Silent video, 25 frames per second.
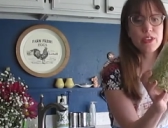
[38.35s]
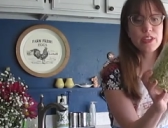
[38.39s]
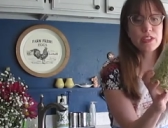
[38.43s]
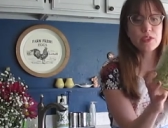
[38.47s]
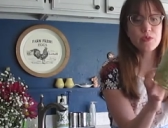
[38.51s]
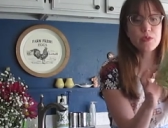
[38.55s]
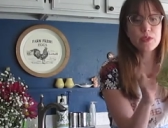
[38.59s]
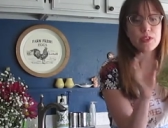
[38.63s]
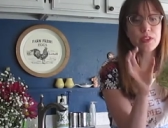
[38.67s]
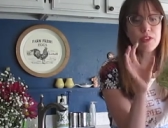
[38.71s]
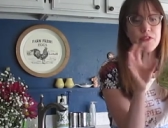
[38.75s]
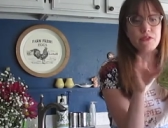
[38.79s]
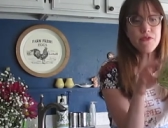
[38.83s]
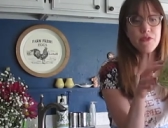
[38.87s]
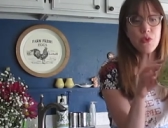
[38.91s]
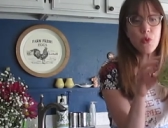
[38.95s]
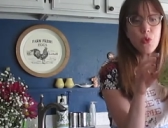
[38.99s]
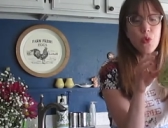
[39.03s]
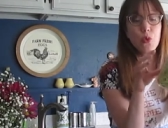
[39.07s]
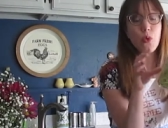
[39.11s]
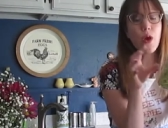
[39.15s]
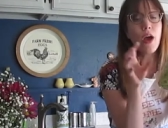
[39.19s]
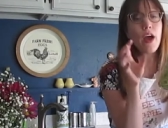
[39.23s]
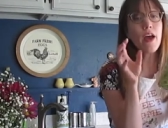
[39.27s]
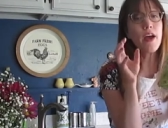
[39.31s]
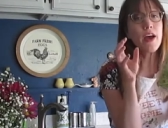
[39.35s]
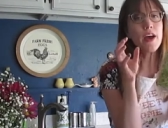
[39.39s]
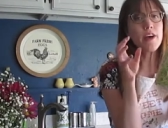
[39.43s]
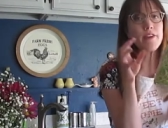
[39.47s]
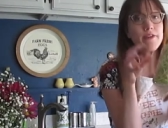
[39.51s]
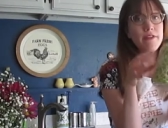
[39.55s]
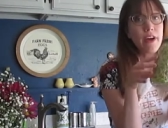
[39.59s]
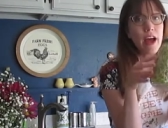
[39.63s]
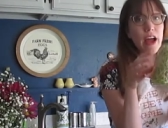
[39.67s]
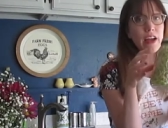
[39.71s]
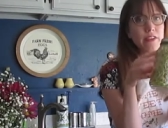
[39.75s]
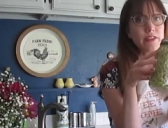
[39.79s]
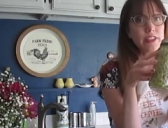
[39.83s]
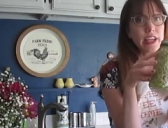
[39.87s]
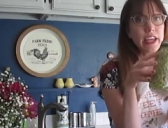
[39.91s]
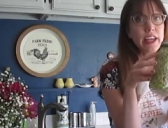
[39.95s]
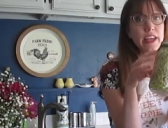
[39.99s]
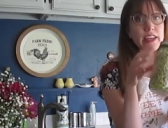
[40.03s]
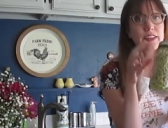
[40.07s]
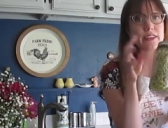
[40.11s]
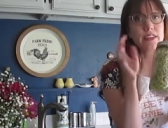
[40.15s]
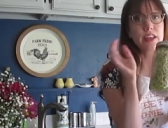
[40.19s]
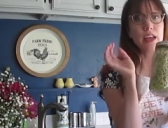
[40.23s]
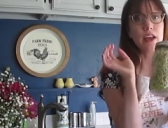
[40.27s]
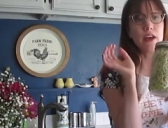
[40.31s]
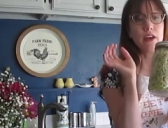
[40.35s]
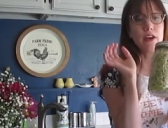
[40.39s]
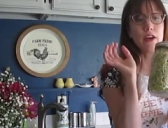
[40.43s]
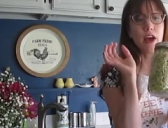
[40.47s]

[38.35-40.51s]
This was a full 5 days,